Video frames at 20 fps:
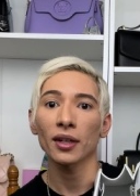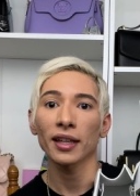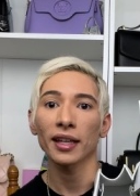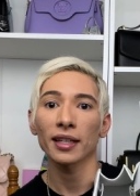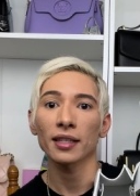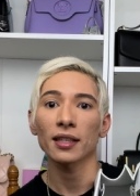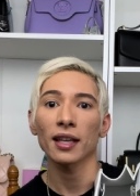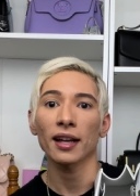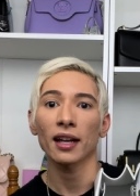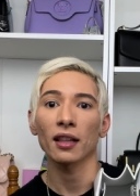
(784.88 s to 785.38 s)

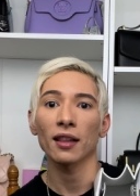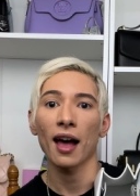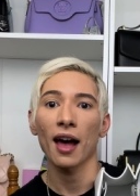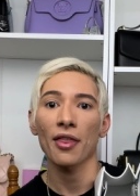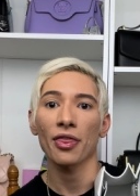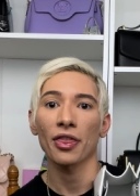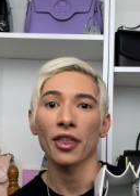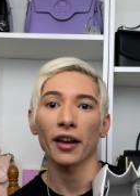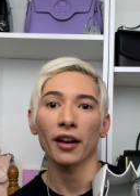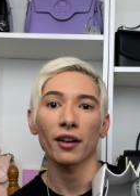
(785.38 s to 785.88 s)
is like a
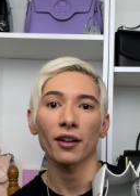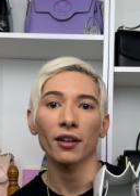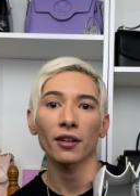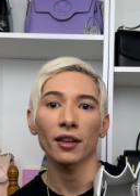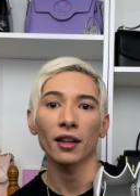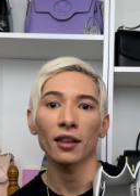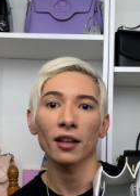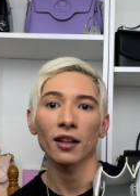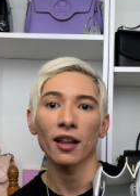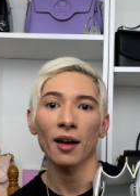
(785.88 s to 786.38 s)
lot thicker
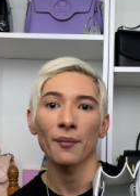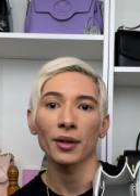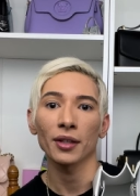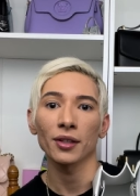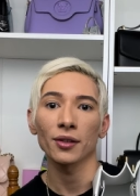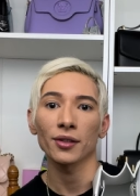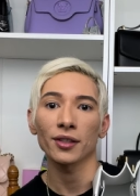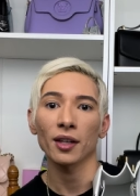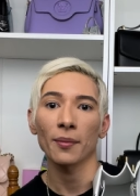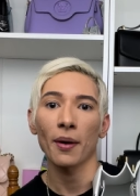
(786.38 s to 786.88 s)
than the La
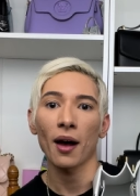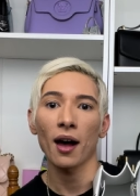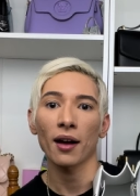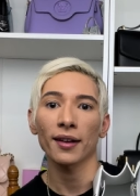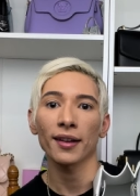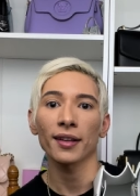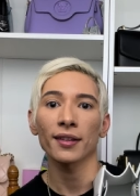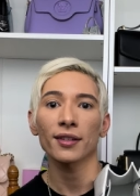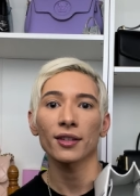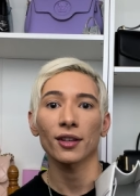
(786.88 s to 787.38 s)
Medusa
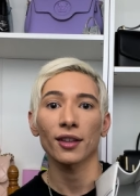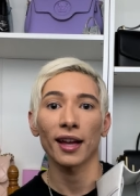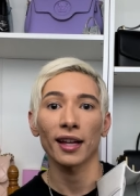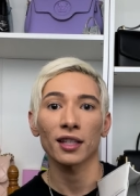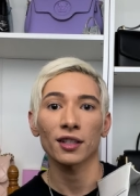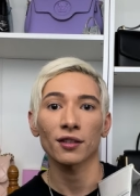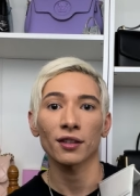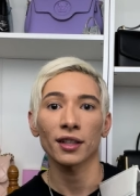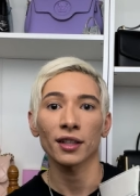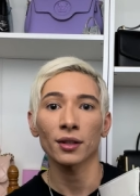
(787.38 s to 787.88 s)
pockets, so
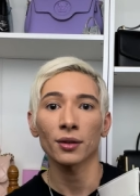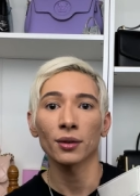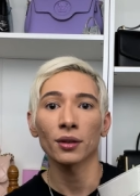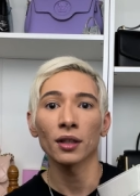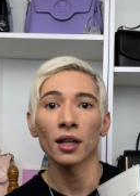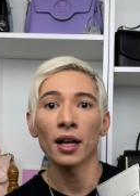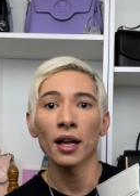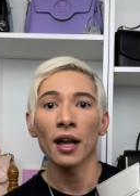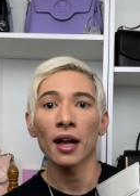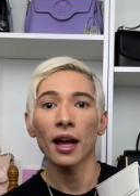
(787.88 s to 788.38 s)
that's really cool.
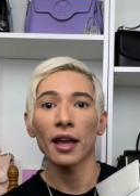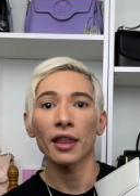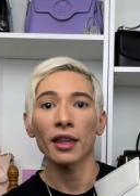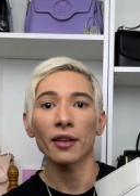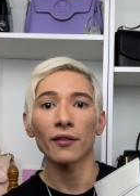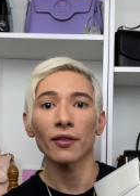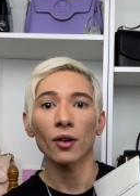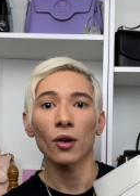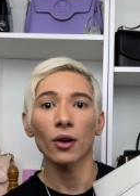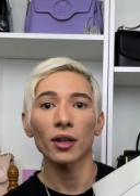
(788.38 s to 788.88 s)
And then
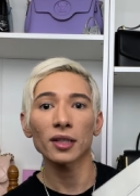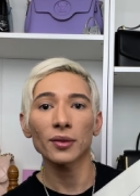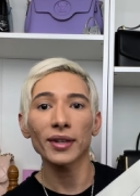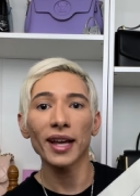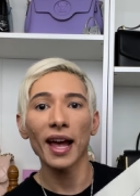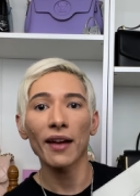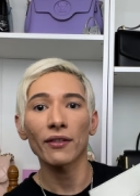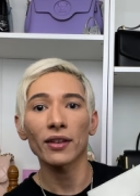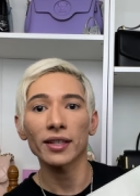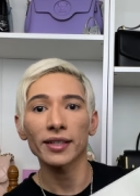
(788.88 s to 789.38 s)
of course we
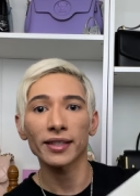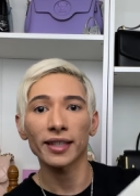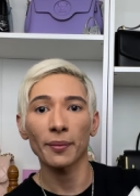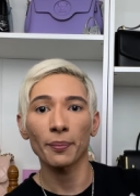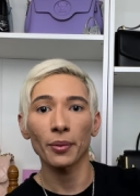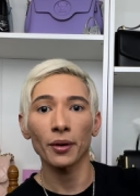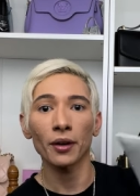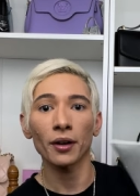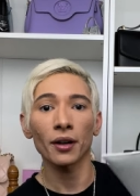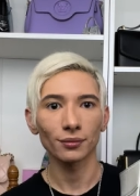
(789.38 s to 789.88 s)
have a
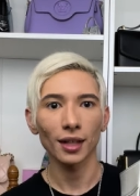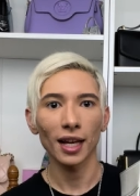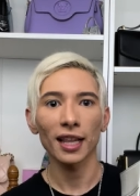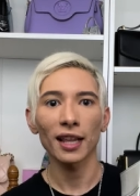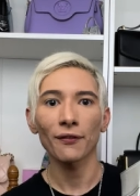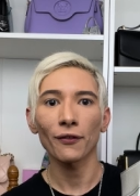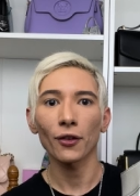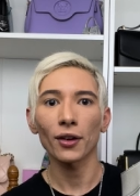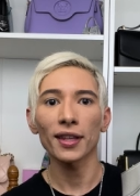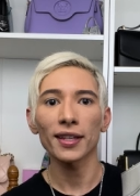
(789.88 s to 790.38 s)
zipper. And then
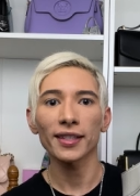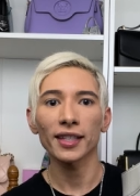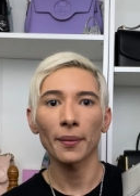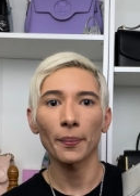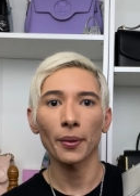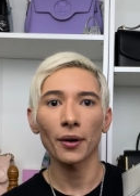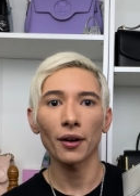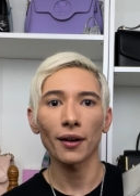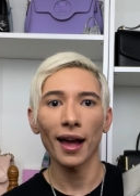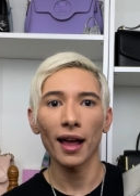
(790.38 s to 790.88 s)
for the
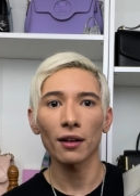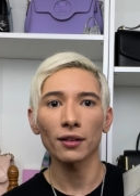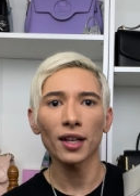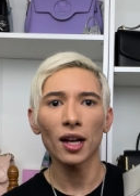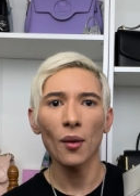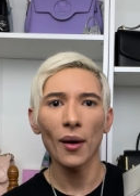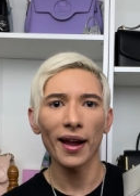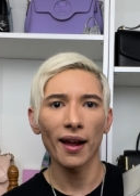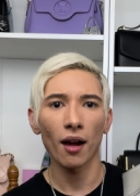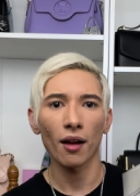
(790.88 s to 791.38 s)
zipper, I don't know
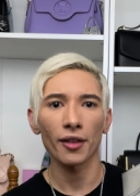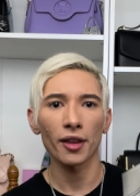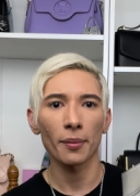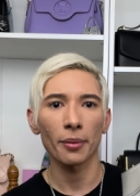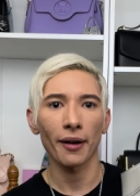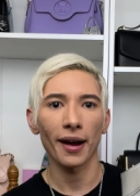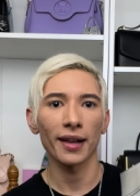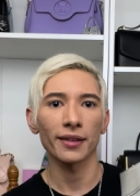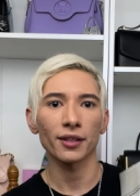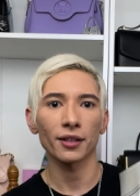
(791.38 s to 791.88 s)
why all the
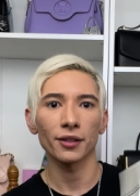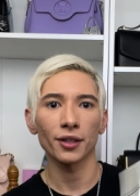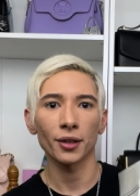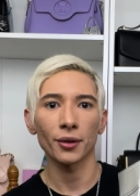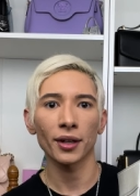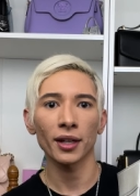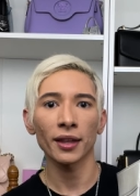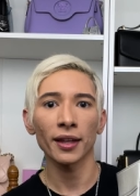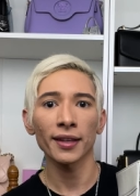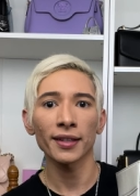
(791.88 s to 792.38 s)
brands are
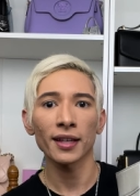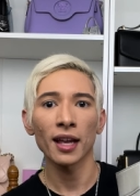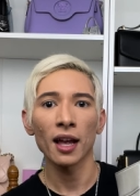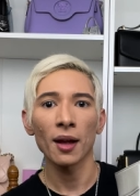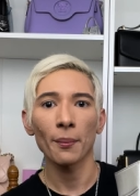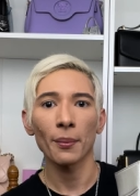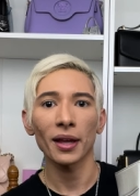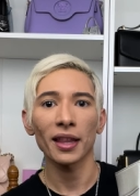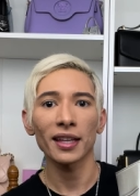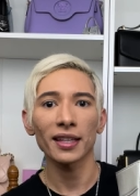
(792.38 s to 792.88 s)
doing this,
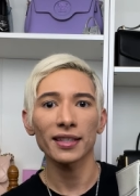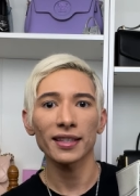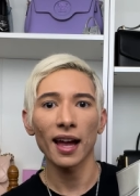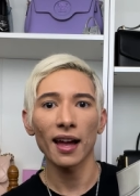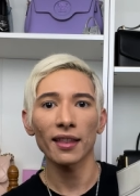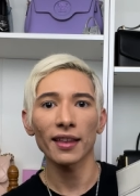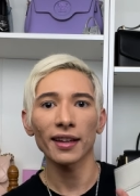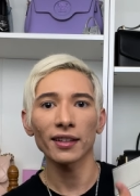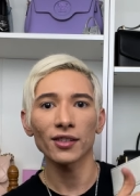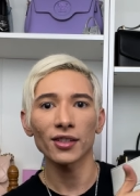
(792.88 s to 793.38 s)
but it's not
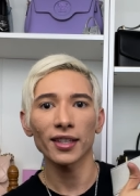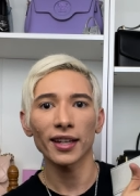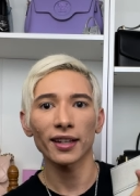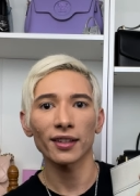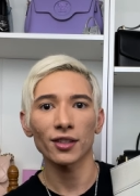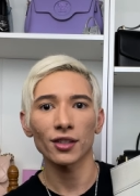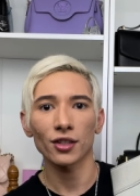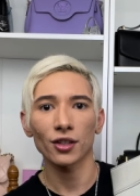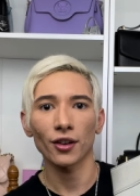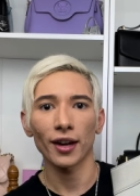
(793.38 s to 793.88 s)
like just like a
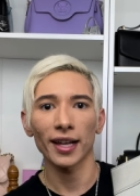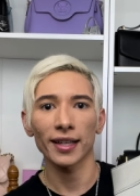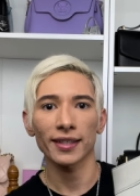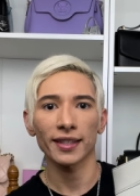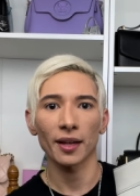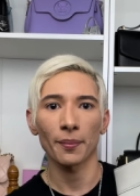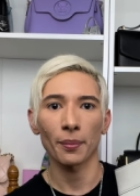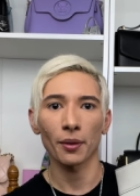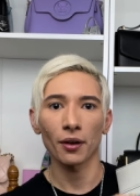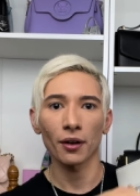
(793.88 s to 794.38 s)
straight
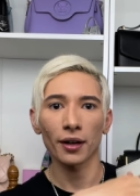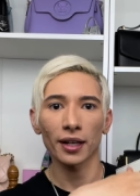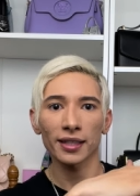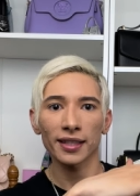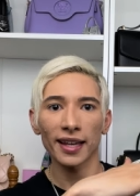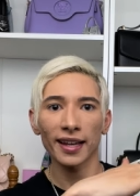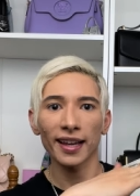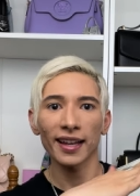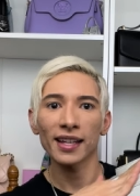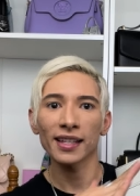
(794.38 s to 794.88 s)
zipper. It's
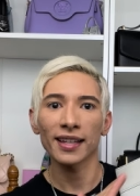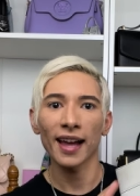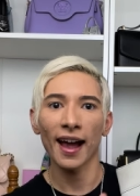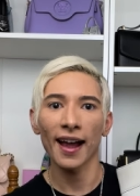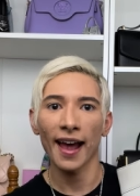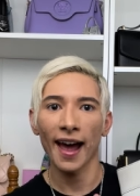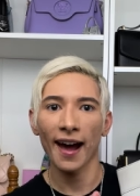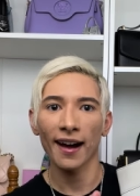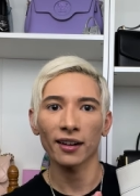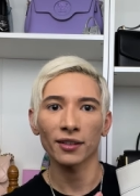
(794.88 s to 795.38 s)
like a
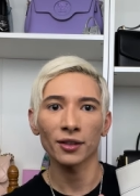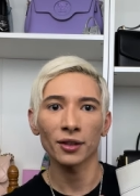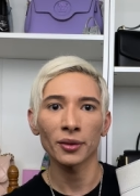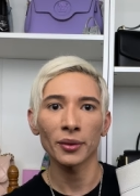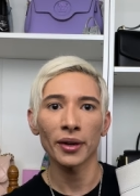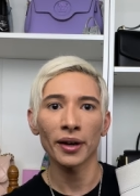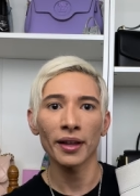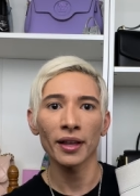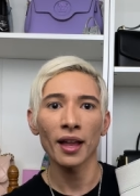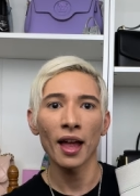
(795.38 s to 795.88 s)
diagonal
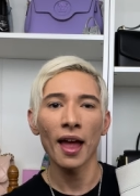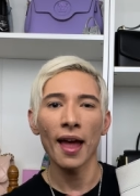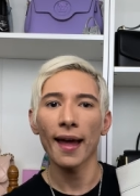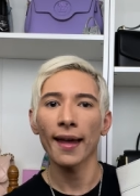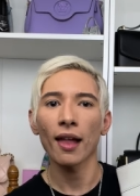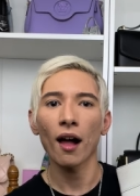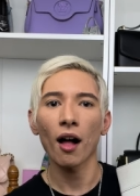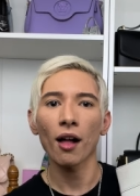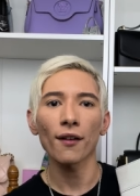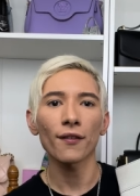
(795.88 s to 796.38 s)
one. And
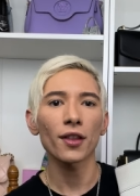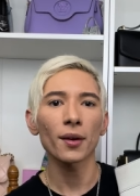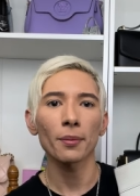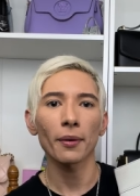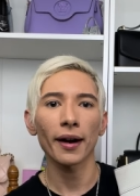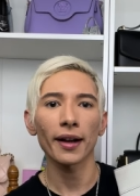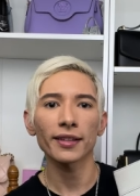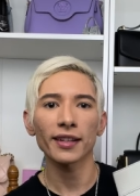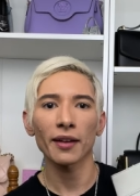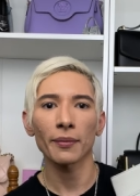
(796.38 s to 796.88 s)
all of the
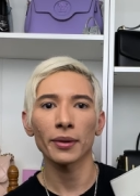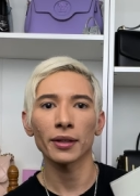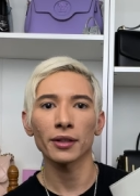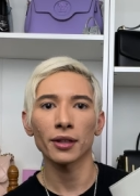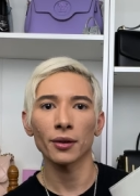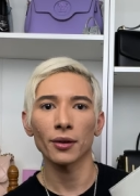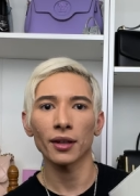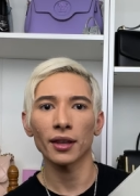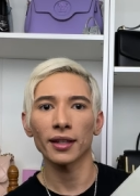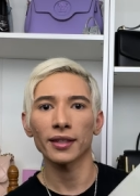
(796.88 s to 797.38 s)
brands have been
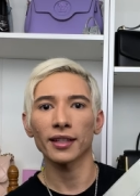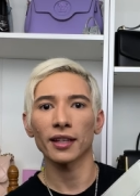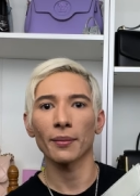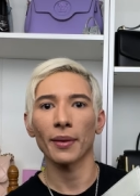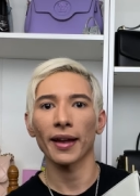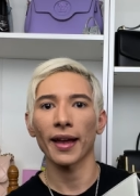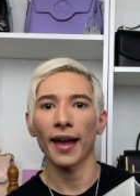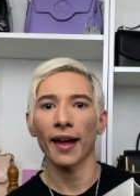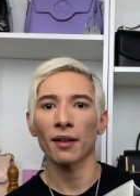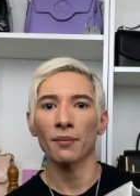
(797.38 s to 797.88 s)
doing this in my
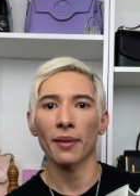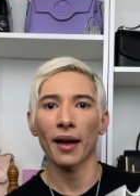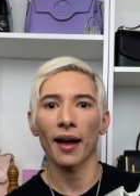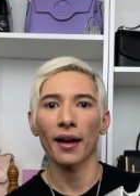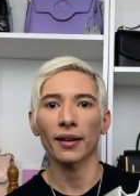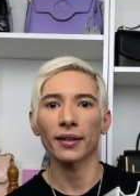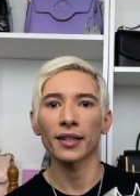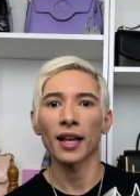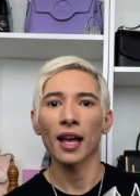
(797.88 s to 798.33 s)
handbags.